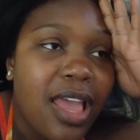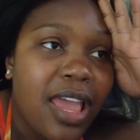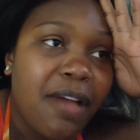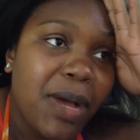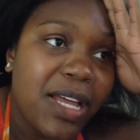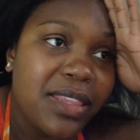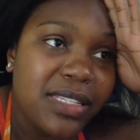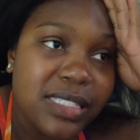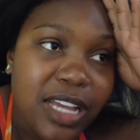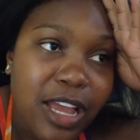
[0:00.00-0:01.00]
And by
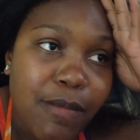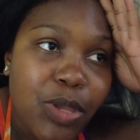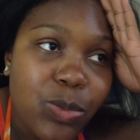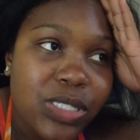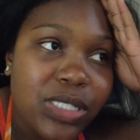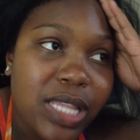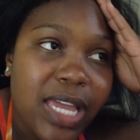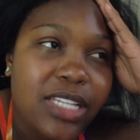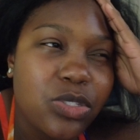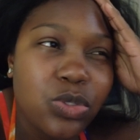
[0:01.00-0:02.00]
this time, it was
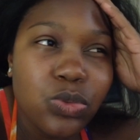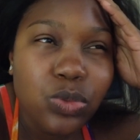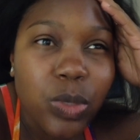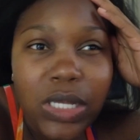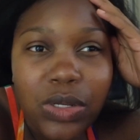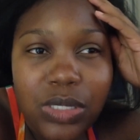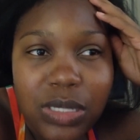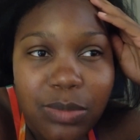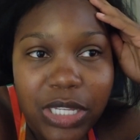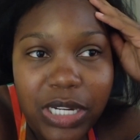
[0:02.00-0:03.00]
like 2:20 or
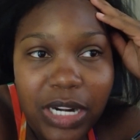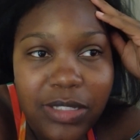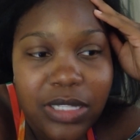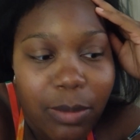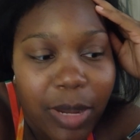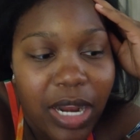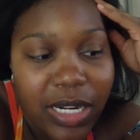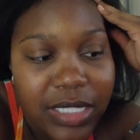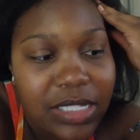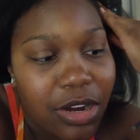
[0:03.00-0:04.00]
something, and I was like, oh my God, I
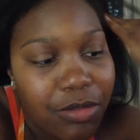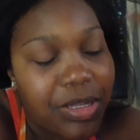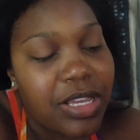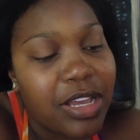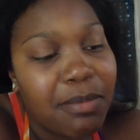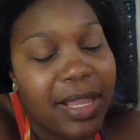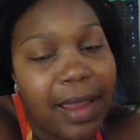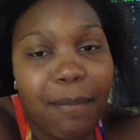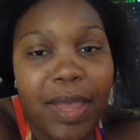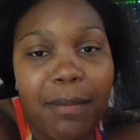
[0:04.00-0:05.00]
need to hurry up. Like,
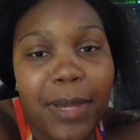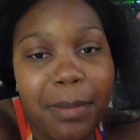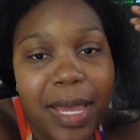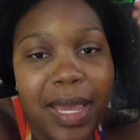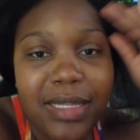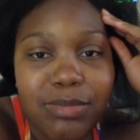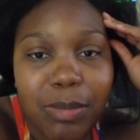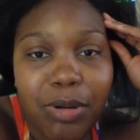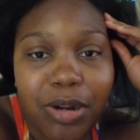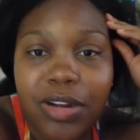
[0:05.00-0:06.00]
I packed my bags, my
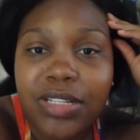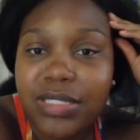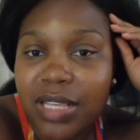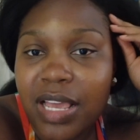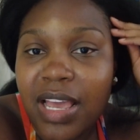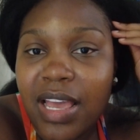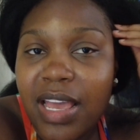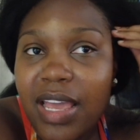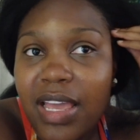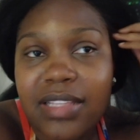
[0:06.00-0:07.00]
purse,
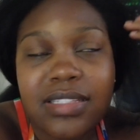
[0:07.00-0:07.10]
and